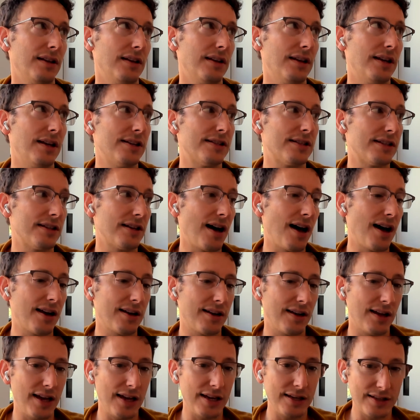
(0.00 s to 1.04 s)
it is
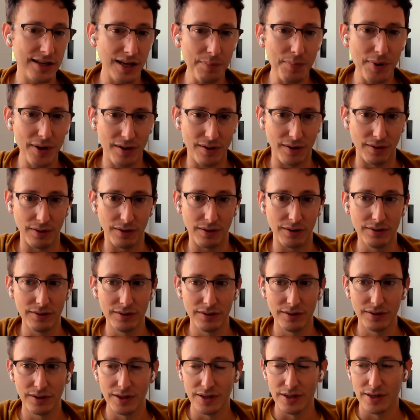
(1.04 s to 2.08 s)
not
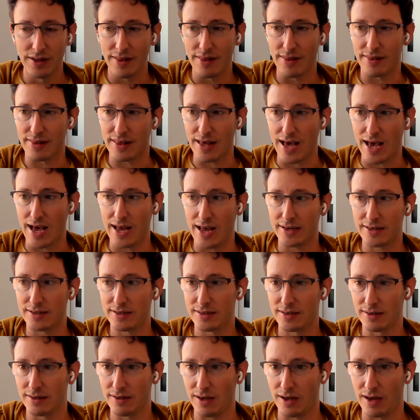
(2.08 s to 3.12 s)
atypical
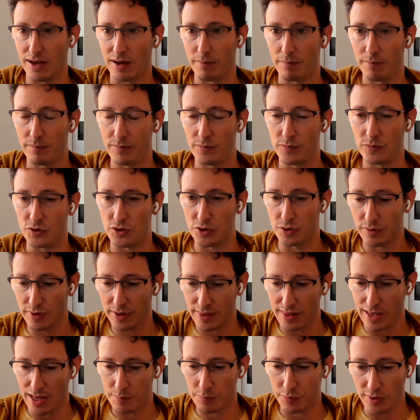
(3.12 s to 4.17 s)
that
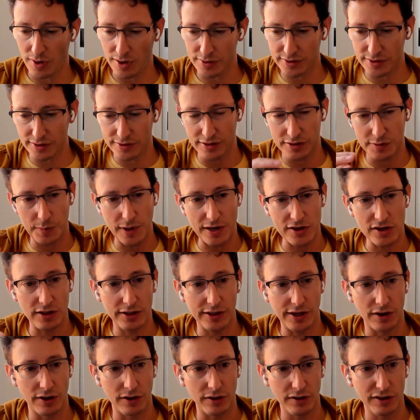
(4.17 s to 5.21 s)
during that process,
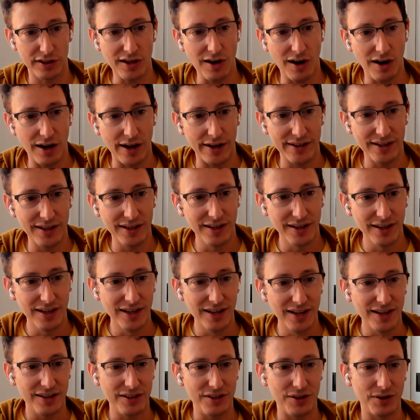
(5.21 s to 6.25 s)
especially early on,
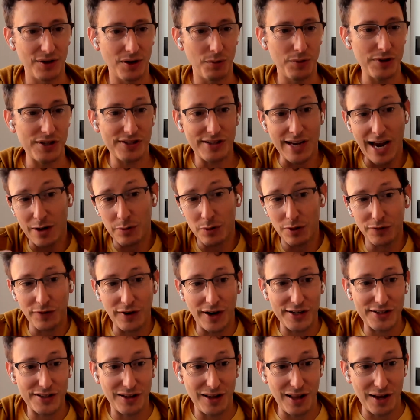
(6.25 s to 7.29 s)
we
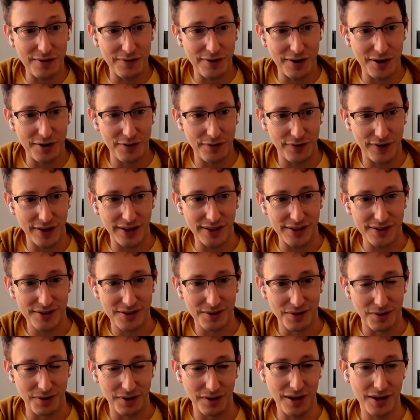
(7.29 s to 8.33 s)
sacrifice a lot of other
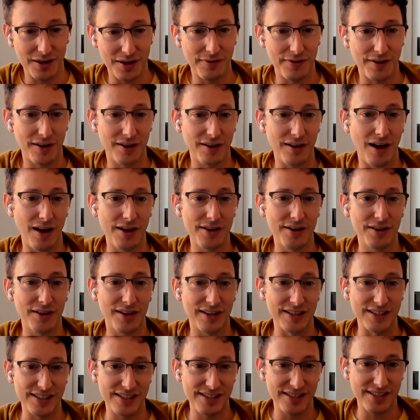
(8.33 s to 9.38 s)
things or a lot of our other
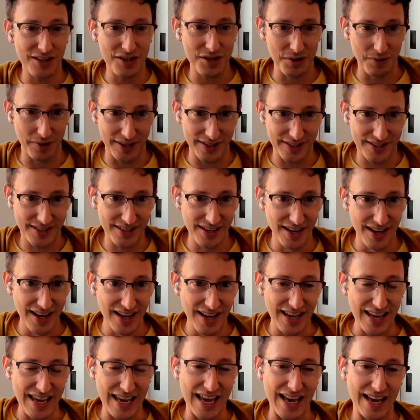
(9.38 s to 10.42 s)
constituents.
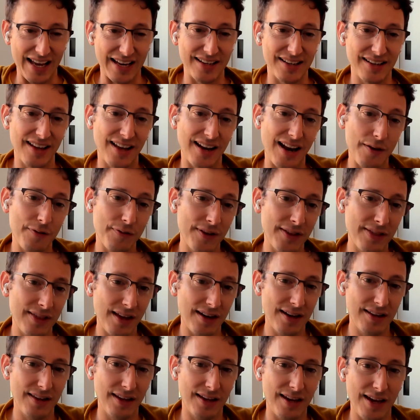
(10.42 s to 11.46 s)
And I think
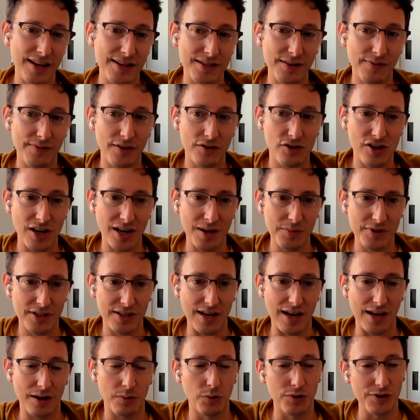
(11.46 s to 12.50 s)
that in the case of the
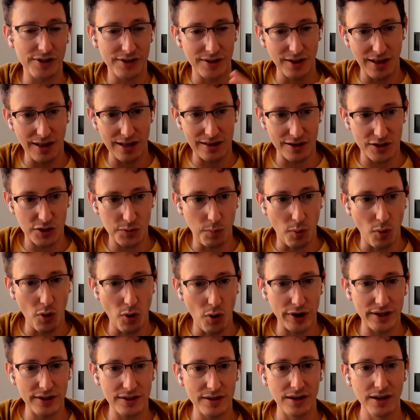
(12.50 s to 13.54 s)
Jamstack, we're still at this
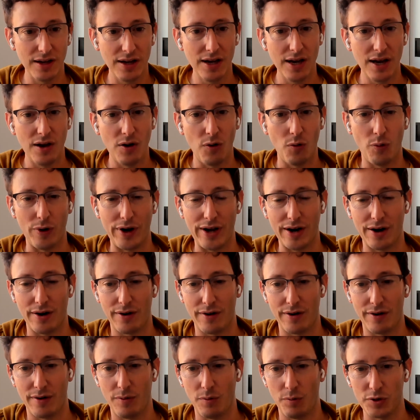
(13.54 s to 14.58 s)
point
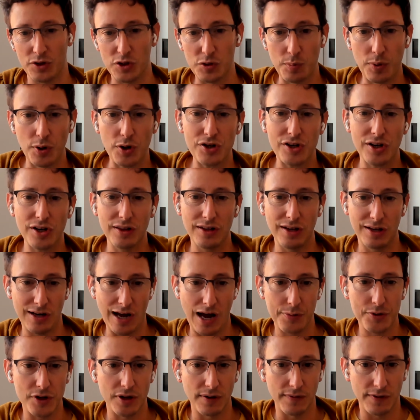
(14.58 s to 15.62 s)
where what's pushing the
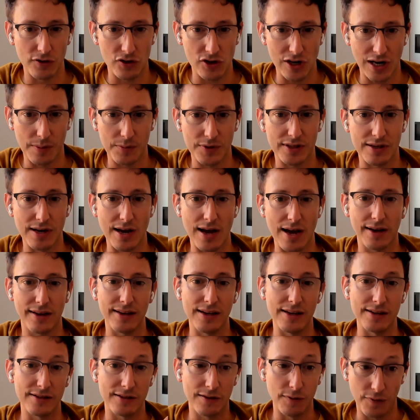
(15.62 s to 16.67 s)
adoption of the Jamstack
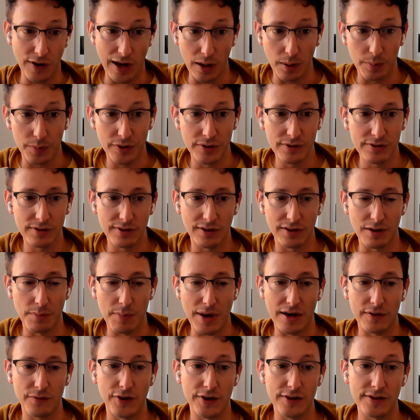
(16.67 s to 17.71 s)
is developers and the
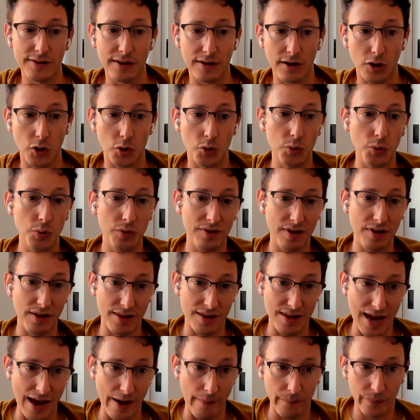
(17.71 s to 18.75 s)
benefits that accrue to
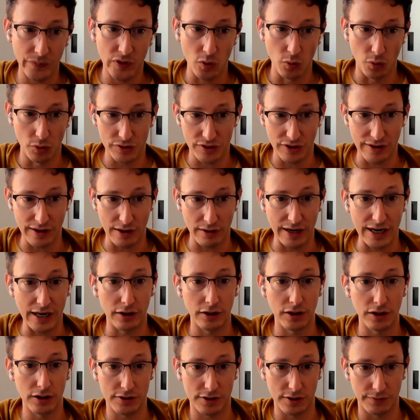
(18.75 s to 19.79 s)
them or to their
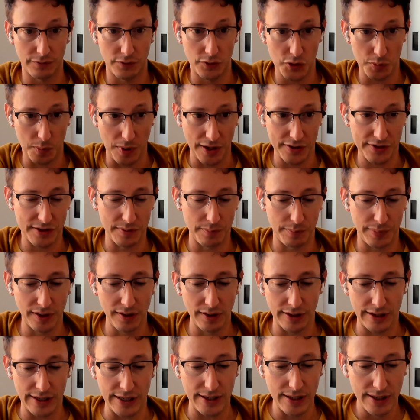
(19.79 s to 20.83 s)
areas of
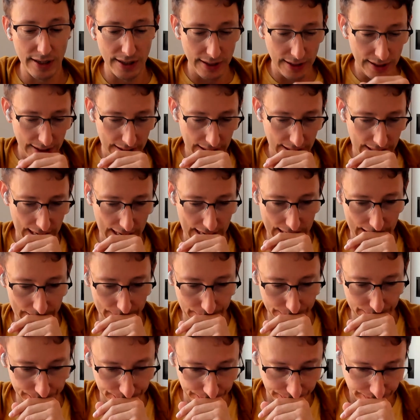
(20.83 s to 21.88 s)
responsibility.
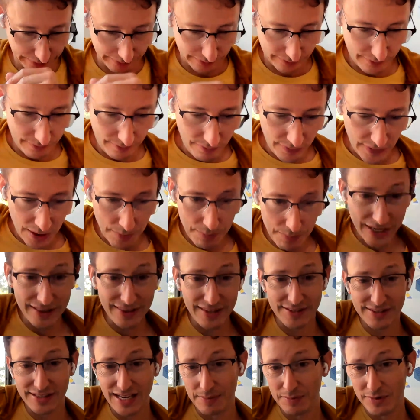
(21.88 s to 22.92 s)
Um, but at
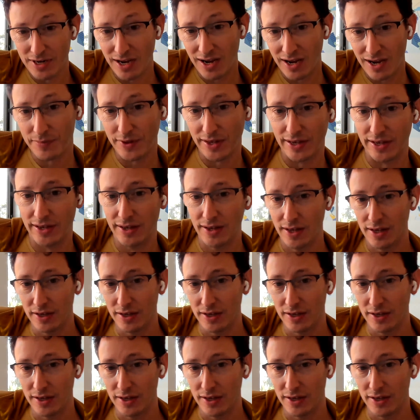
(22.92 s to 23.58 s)
the same time,